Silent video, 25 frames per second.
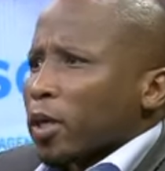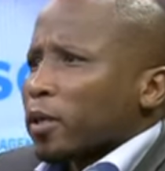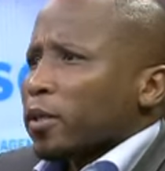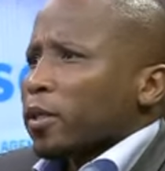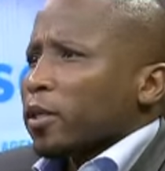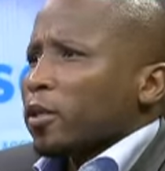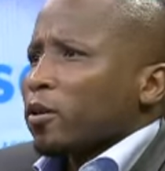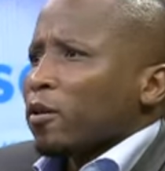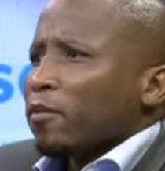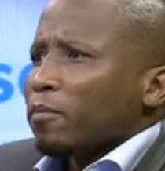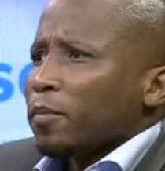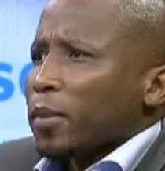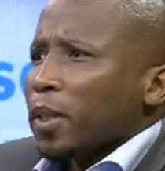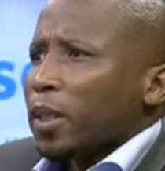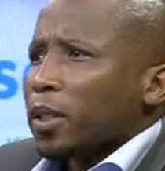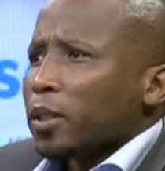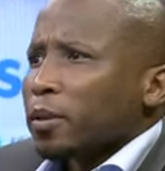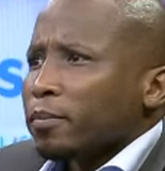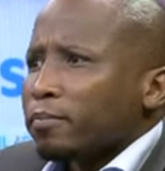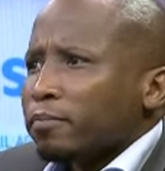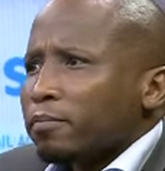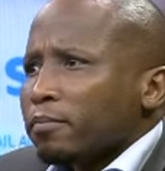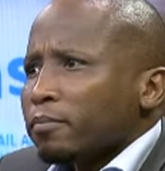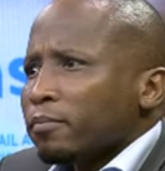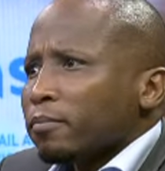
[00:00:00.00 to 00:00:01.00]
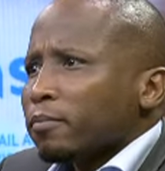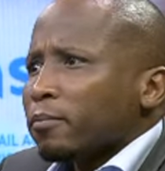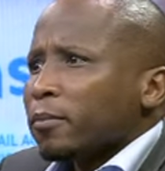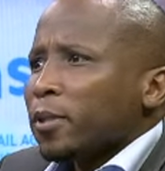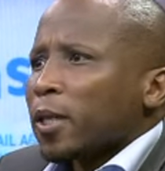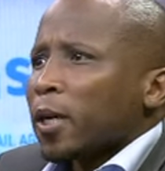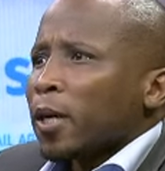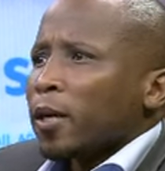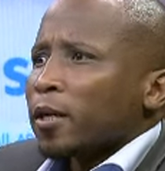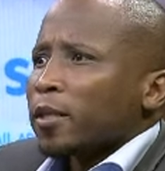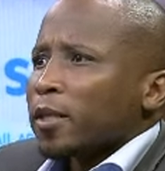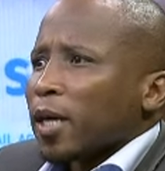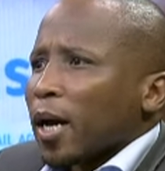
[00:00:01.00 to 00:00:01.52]
rid of me.
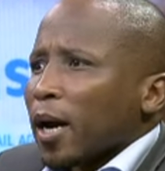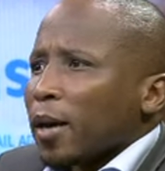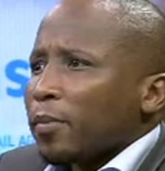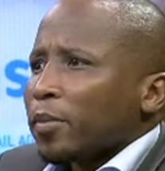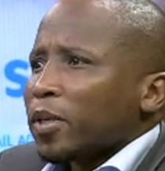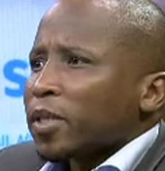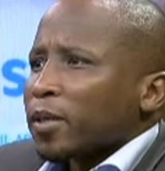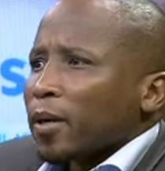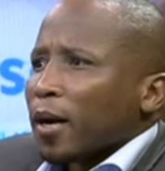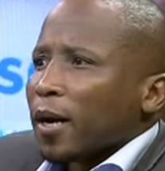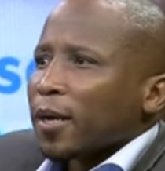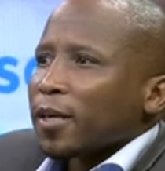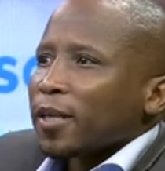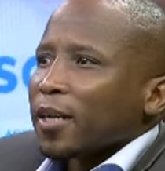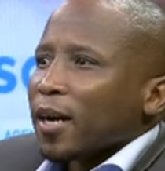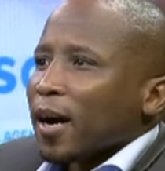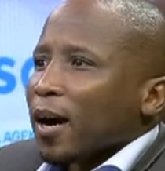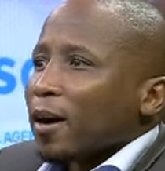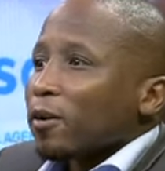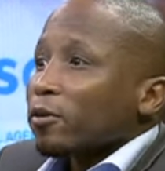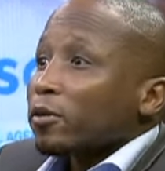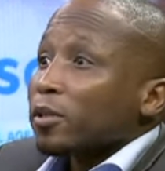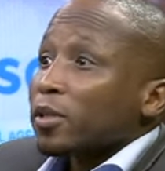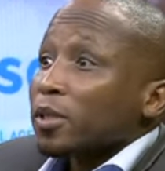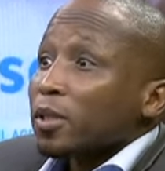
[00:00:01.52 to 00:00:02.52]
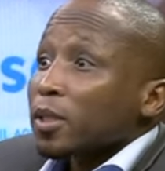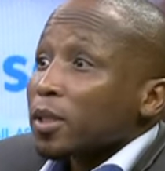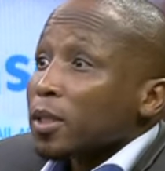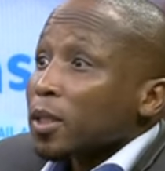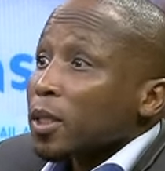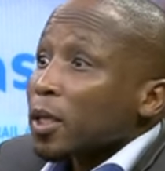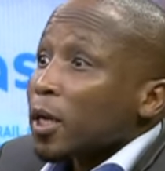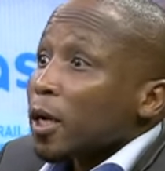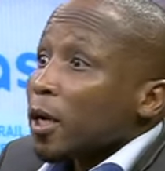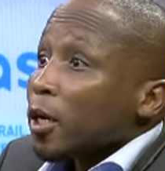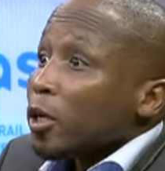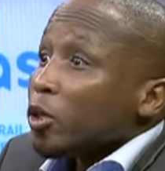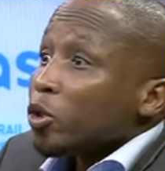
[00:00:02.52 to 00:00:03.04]
Time is running out.
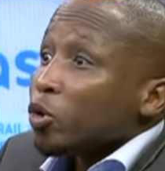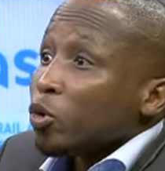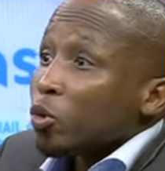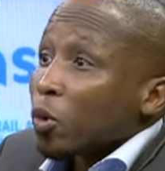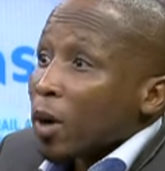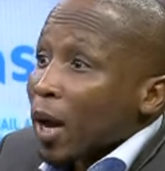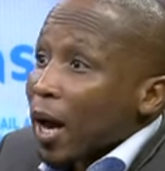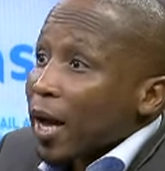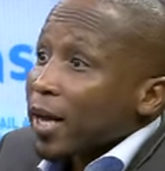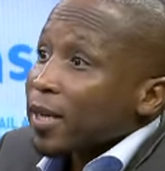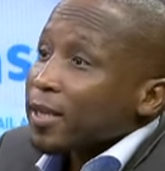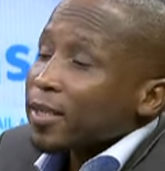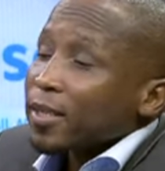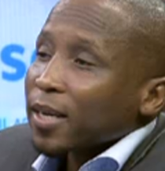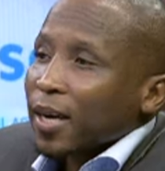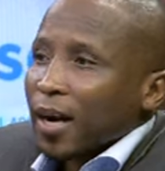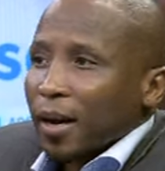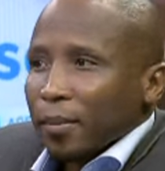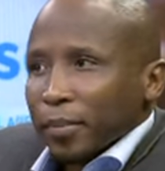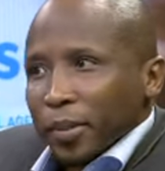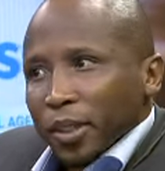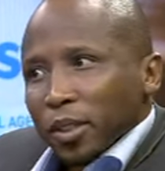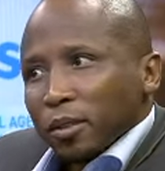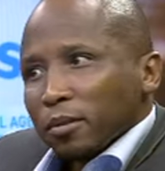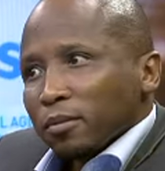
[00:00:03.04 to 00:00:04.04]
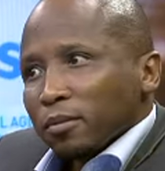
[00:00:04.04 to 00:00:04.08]
July is coming.